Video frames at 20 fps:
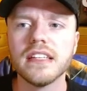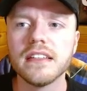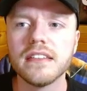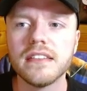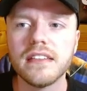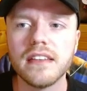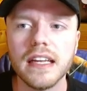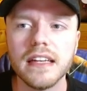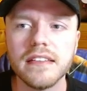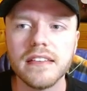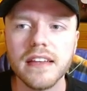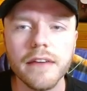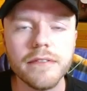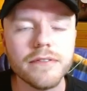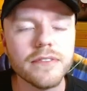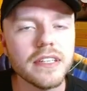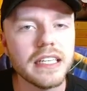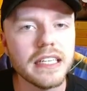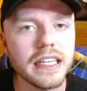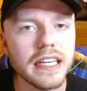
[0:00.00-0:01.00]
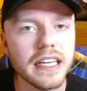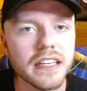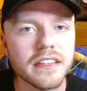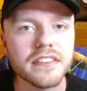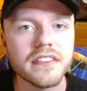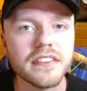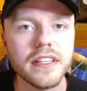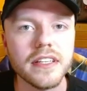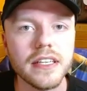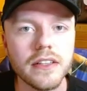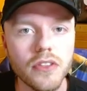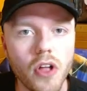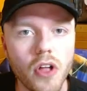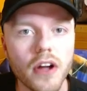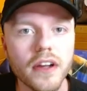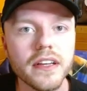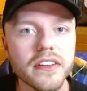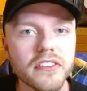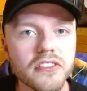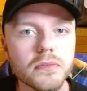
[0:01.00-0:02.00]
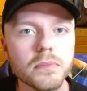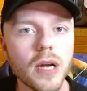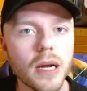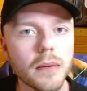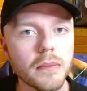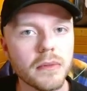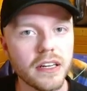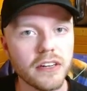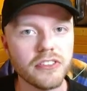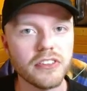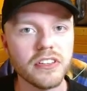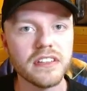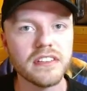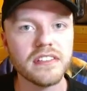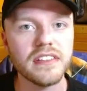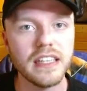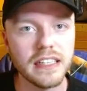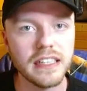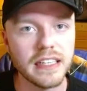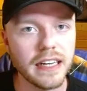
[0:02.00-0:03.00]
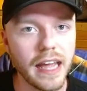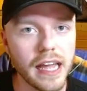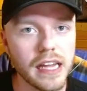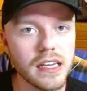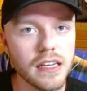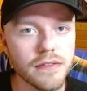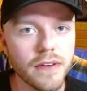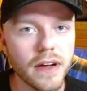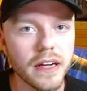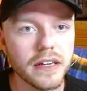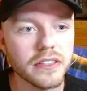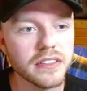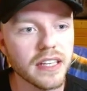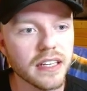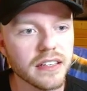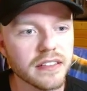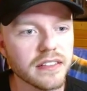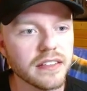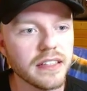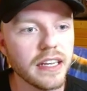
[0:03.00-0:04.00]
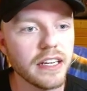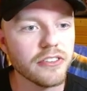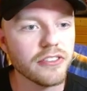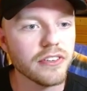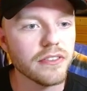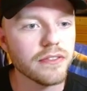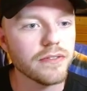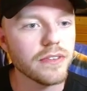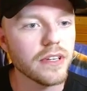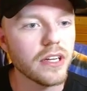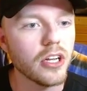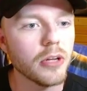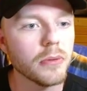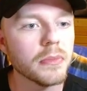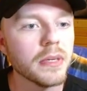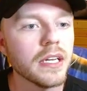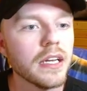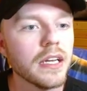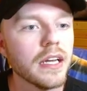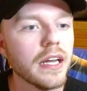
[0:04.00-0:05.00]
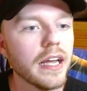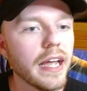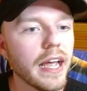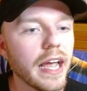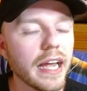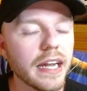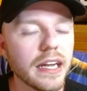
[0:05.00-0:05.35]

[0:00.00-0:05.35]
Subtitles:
It definitely is the longest premonition scene in any Final Destination film, and